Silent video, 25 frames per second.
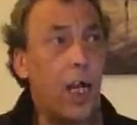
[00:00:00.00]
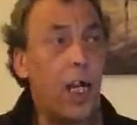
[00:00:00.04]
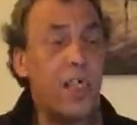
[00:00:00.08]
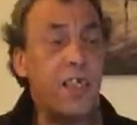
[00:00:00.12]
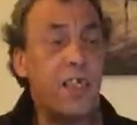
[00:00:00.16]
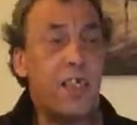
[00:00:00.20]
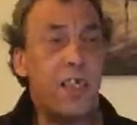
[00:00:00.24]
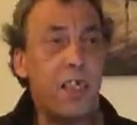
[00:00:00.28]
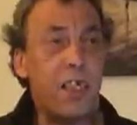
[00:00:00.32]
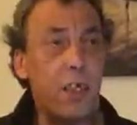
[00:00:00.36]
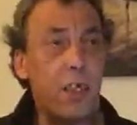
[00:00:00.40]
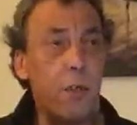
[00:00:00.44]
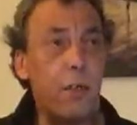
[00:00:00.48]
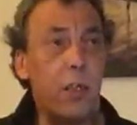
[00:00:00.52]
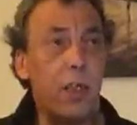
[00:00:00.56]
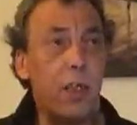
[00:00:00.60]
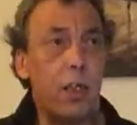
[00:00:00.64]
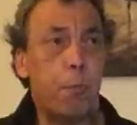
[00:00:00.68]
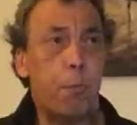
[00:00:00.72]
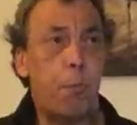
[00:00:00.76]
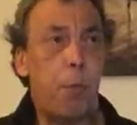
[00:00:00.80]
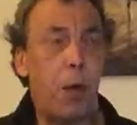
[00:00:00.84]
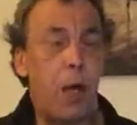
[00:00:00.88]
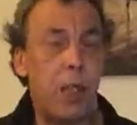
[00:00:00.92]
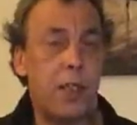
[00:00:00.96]
As soon
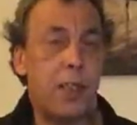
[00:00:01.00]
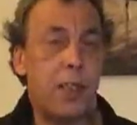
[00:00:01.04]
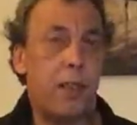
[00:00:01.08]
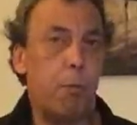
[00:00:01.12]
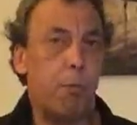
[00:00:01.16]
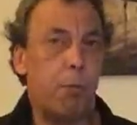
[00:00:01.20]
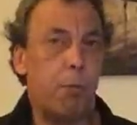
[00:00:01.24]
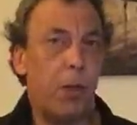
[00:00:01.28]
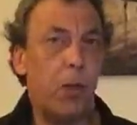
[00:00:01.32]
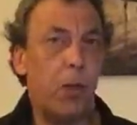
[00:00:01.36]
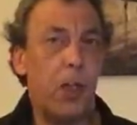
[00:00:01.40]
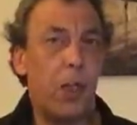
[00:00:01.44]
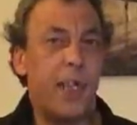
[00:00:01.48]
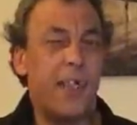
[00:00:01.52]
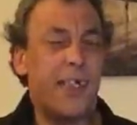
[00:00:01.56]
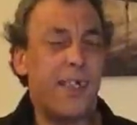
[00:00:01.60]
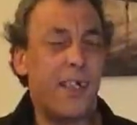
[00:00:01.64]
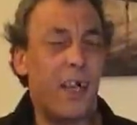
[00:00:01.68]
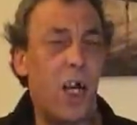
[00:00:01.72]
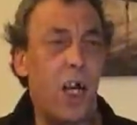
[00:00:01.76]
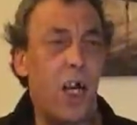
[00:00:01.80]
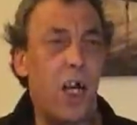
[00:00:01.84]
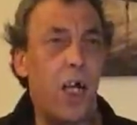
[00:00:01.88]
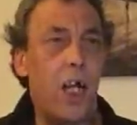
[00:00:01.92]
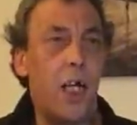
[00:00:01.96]
as possible,
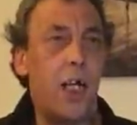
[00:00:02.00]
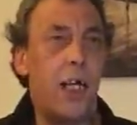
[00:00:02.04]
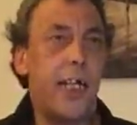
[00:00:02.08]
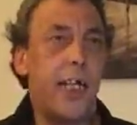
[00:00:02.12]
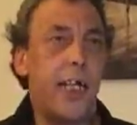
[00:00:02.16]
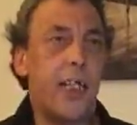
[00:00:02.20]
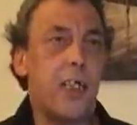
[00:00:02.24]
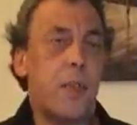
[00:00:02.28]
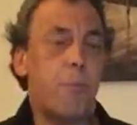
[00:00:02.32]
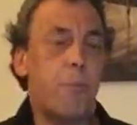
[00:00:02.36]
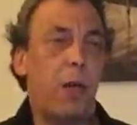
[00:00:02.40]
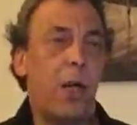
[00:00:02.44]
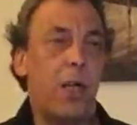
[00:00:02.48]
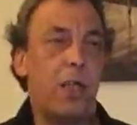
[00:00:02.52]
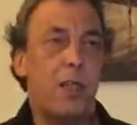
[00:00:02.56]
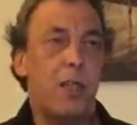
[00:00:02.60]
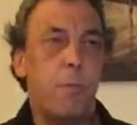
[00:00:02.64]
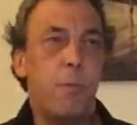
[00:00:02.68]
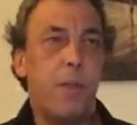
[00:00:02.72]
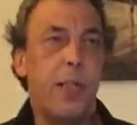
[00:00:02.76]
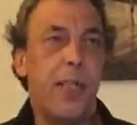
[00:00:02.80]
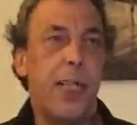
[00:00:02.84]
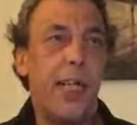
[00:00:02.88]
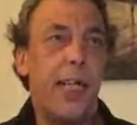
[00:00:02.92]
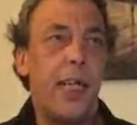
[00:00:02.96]
as early as
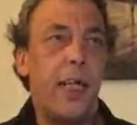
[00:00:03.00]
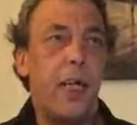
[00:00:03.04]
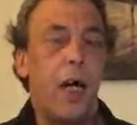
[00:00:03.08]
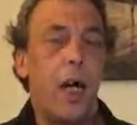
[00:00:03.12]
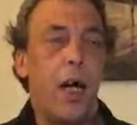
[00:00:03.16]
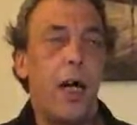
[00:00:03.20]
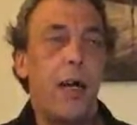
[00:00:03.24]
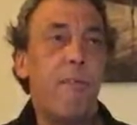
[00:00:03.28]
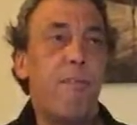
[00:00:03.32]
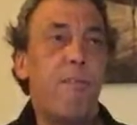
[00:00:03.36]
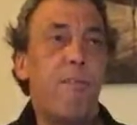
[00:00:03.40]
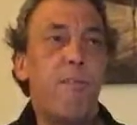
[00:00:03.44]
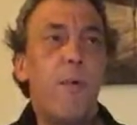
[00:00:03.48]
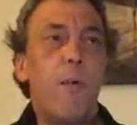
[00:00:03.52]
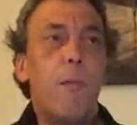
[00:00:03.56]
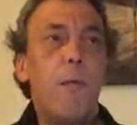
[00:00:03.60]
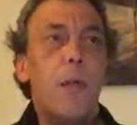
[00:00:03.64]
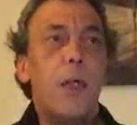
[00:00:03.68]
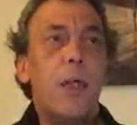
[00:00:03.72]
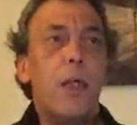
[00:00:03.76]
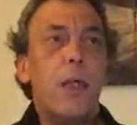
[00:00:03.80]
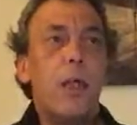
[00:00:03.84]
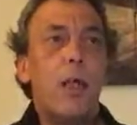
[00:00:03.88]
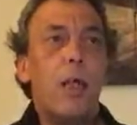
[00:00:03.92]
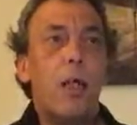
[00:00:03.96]
possible in life,
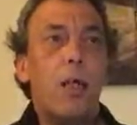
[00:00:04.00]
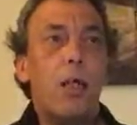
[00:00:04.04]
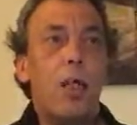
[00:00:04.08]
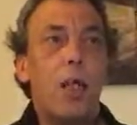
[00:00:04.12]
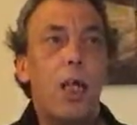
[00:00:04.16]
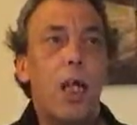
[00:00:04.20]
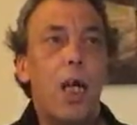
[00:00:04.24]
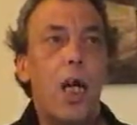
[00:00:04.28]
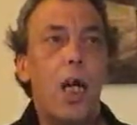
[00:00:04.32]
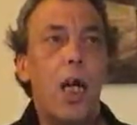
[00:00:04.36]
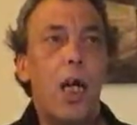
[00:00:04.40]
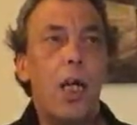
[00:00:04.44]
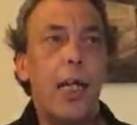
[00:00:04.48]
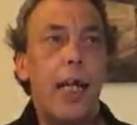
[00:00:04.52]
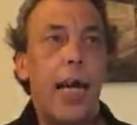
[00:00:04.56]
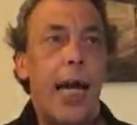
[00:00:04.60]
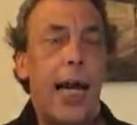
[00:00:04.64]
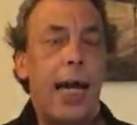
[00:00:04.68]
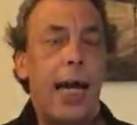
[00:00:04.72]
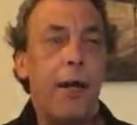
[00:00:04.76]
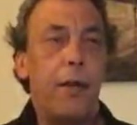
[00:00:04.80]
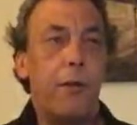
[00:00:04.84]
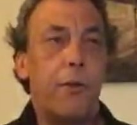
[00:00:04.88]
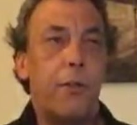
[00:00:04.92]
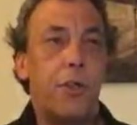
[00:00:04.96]
learn
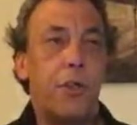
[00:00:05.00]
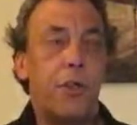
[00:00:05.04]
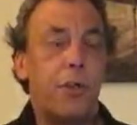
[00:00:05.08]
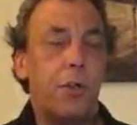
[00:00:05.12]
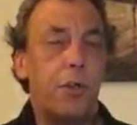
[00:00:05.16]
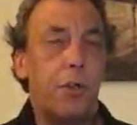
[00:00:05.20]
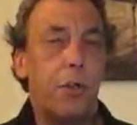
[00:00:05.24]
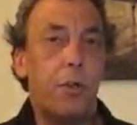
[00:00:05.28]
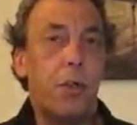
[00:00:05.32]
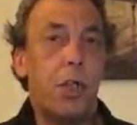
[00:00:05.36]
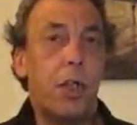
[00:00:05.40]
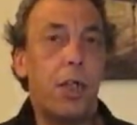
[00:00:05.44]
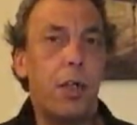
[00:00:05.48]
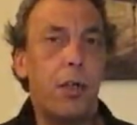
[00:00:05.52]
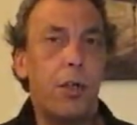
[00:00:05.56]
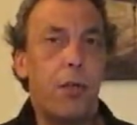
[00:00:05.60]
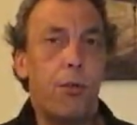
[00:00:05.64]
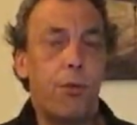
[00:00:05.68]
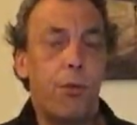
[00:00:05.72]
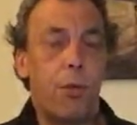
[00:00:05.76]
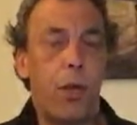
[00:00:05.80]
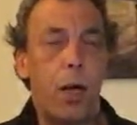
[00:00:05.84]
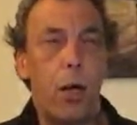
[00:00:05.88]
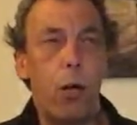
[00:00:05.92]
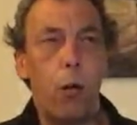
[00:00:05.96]
how to
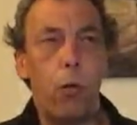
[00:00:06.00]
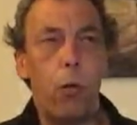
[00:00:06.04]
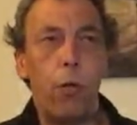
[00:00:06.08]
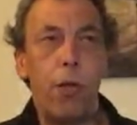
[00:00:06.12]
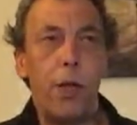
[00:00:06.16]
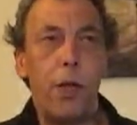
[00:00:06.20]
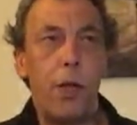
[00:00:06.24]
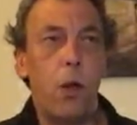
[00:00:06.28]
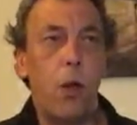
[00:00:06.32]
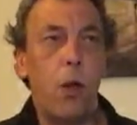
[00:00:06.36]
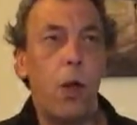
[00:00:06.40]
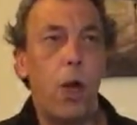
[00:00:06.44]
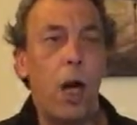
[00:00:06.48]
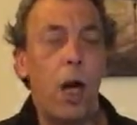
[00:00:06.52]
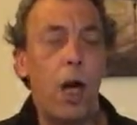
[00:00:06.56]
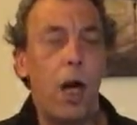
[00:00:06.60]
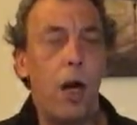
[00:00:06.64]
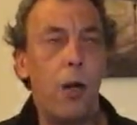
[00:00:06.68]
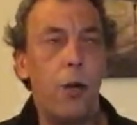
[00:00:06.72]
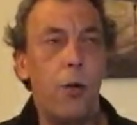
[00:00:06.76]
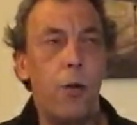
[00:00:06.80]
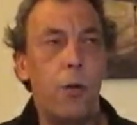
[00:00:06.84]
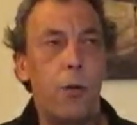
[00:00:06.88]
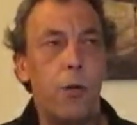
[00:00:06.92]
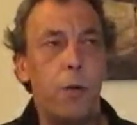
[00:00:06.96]
control your
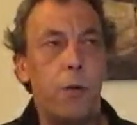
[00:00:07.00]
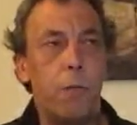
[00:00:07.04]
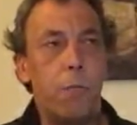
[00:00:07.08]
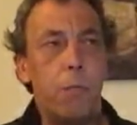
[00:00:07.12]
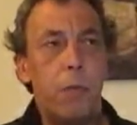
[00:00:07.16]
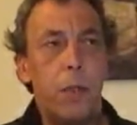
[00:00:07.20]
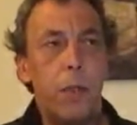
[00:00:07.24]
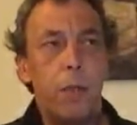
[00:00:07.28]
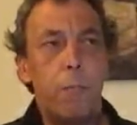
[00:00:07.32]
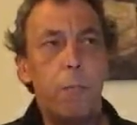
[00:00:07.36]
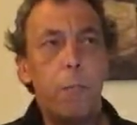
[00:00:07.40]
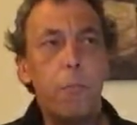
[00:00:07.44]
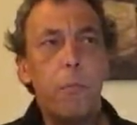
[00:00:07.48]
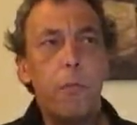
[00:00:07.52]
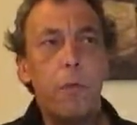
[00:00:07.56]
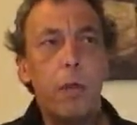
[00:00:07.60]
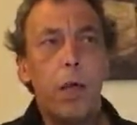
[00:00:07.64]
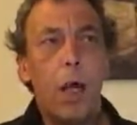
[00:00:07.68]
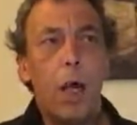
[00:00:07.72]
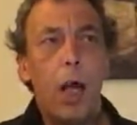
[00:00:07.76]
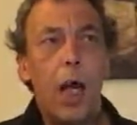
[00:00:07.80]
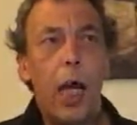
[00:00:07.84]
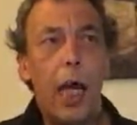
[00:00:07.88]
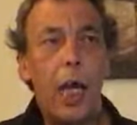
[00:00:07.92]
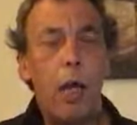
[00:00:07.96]
own
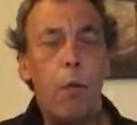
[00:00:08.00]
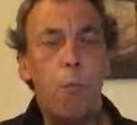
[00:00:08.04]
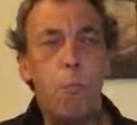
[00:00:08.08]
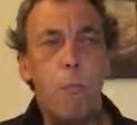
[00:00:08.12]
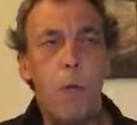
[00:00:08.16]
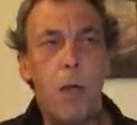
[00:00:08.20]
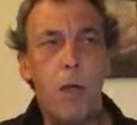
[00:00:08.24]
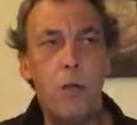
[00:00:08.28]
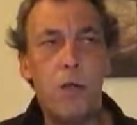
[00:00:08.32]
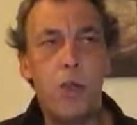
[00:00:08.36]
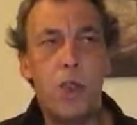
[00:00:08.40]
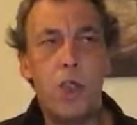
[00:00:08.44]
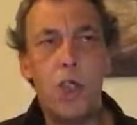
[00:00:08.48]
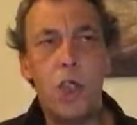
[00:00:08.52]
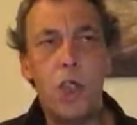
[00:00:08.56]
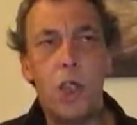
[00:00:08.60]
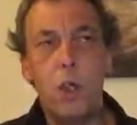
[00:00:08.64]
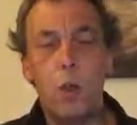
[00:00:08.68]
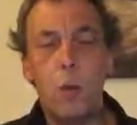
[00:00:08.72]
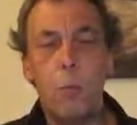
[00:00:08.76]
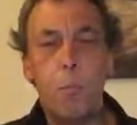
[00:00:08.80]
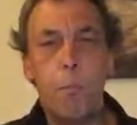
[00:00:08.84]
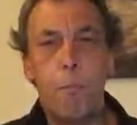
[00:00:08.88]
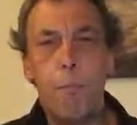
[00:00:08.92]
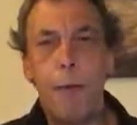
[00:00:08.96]

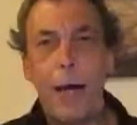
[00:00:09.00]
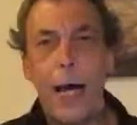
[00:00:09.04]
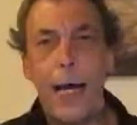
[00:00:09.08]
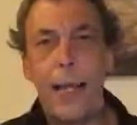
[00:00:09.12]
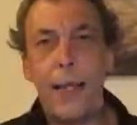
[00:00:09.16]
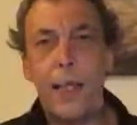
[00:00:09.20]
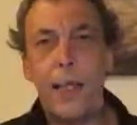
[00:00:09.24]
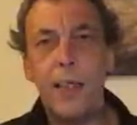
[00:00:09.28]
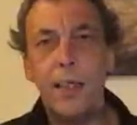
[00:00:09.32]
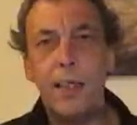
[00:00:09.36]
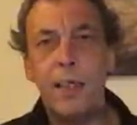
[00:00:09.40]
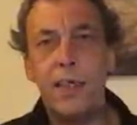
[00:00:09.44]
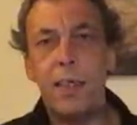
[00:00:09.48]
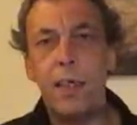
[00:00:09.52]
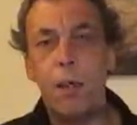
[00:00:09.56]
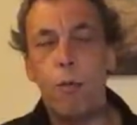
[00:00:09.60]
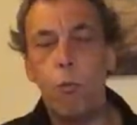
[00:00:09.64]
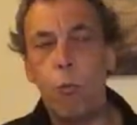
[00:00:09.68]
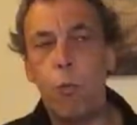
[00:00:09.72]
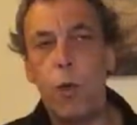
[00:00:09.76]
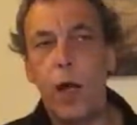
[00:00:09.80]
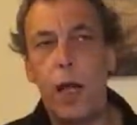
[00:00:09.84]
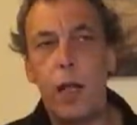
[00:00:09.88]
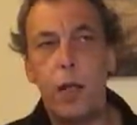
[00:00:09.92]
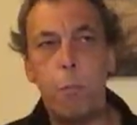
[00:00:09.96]
emotional balance
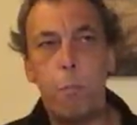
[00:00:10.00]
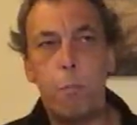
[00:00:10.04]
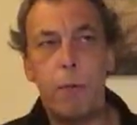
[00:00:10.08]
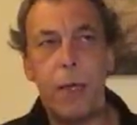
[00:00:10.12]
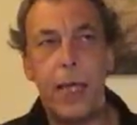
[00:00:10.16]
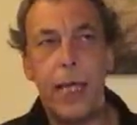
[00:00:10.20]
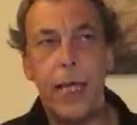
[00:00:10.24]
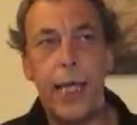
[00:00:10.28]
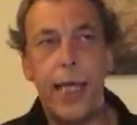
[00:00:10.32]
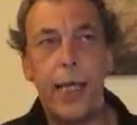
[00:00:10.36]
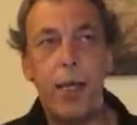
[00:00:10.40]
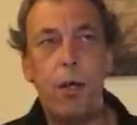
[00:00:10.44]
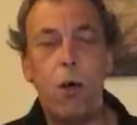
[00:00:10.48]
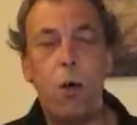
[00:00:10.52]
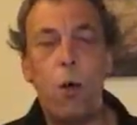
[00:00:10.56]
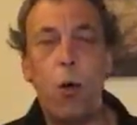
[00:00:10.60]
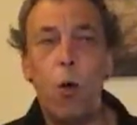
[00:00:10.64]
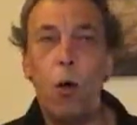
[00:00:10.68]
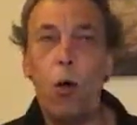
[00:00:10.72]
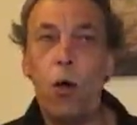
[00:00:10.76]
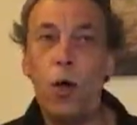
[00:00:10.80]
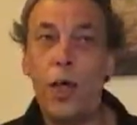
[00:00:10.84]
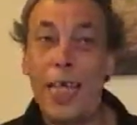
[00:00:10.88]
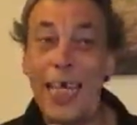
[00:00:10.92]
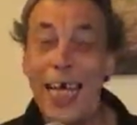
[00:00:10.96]
and well-being
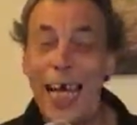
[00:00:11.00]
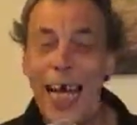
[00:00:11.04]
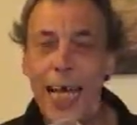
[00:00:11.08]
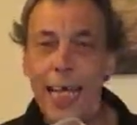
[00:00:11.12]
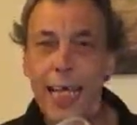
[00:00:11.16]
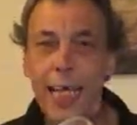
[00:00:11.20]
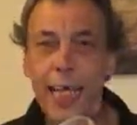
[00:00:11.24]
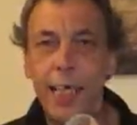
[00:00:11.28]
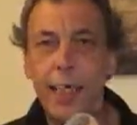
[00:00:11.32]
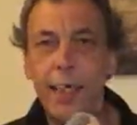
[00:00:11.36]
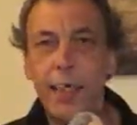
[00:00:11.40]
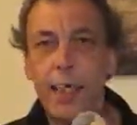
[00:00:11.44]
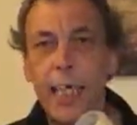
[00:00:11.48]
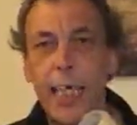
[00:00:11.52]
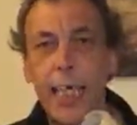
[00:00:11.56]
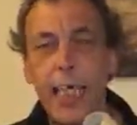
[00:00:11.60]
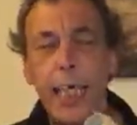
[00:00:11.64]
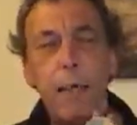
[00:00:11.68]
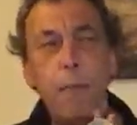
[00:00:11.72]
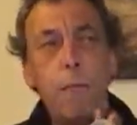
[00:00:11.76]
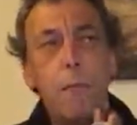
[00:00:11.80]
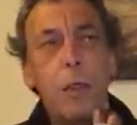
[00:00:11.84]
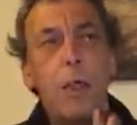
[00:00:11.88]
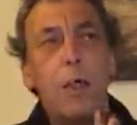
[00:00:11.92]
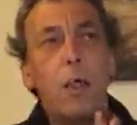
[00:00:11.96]

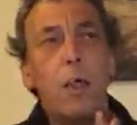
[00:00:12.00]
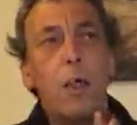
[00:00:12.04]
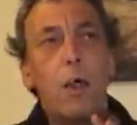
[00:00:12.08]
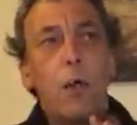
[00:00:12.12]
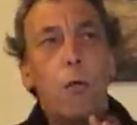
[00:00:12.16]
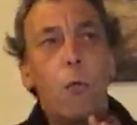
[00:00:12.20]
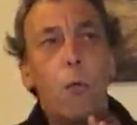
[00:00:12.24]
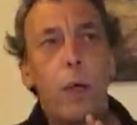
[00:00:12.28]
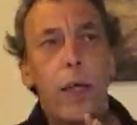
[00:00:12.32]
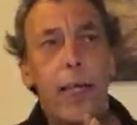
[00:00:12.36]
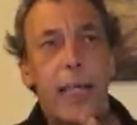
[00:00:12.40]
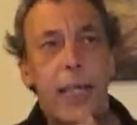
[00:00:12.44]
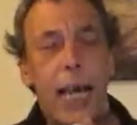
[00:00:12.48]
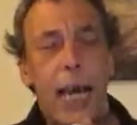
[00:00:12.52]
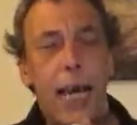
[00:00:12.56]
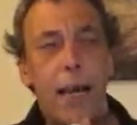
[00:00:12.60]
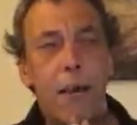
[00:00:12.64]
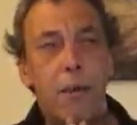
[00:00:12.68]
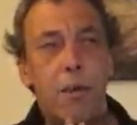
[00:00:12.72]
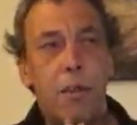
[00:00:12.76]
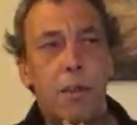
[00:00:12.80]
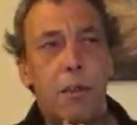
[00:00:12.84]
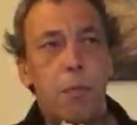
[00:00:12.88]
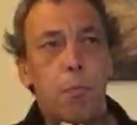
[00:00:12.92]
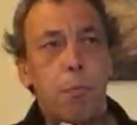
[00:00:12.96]
organically
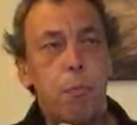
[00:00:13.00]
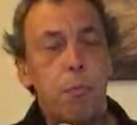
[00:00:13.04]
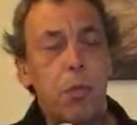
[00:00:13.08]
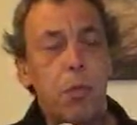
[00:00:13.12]
without